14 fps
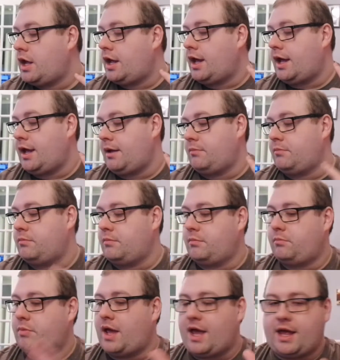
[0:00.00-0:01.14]
a
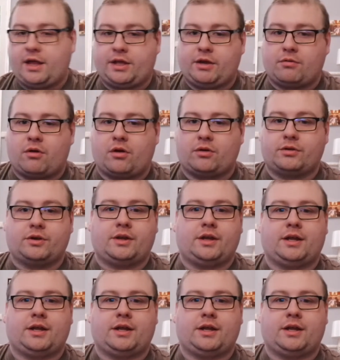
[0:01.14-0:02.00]
bit earlier on,